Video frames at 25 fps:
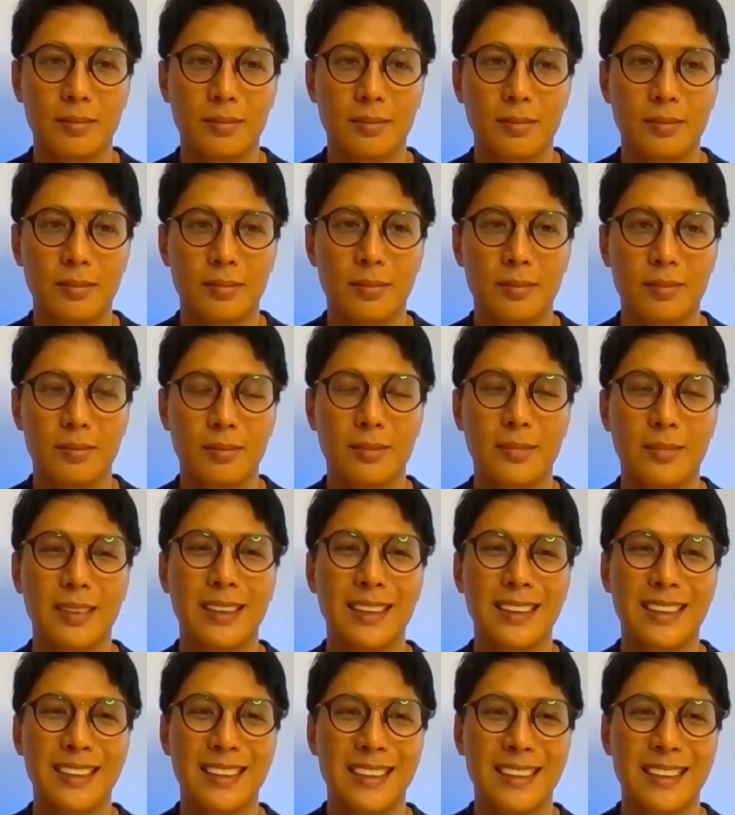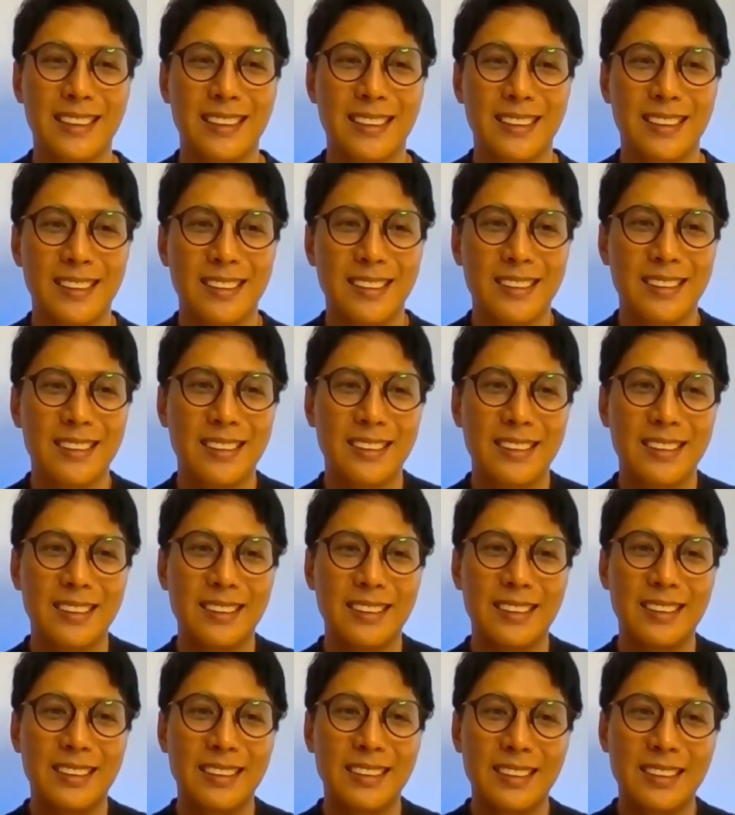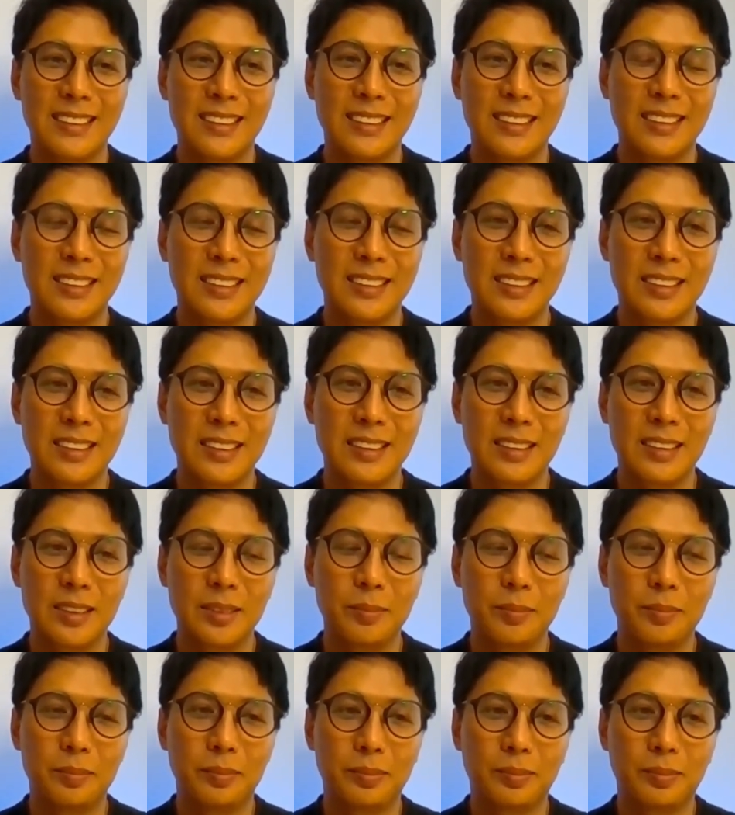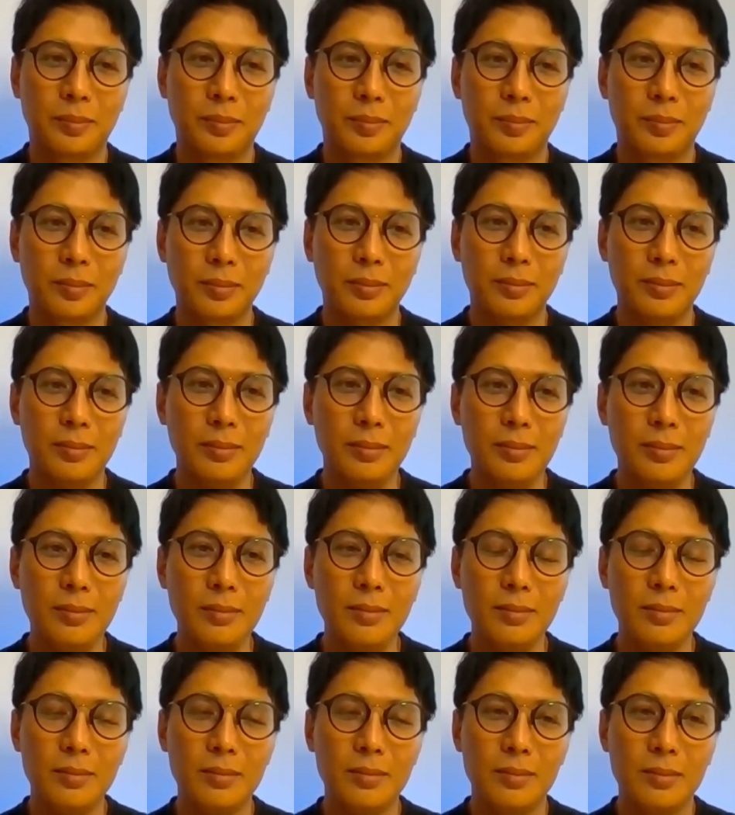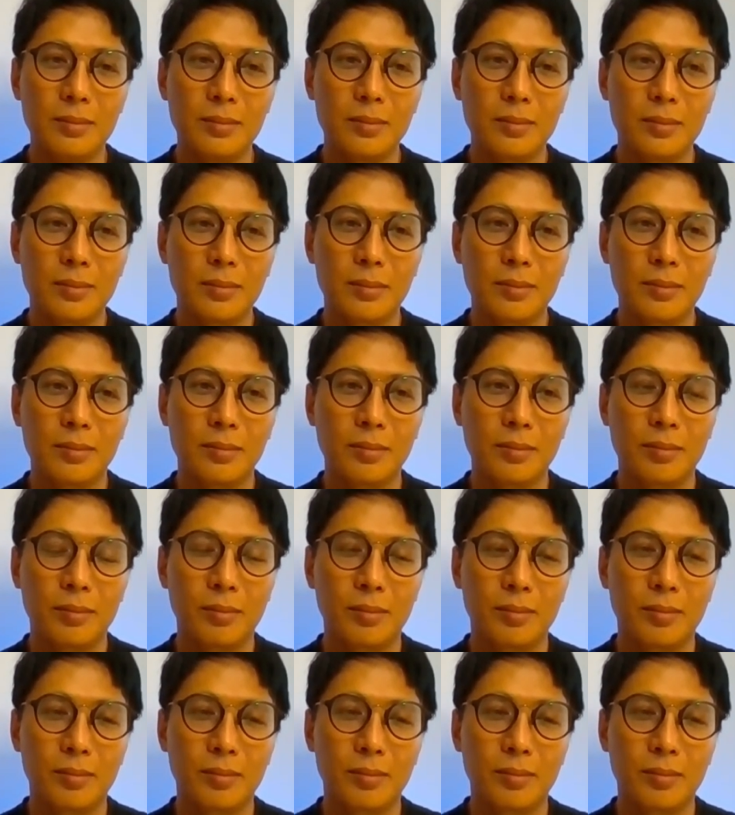This person isn't speaking.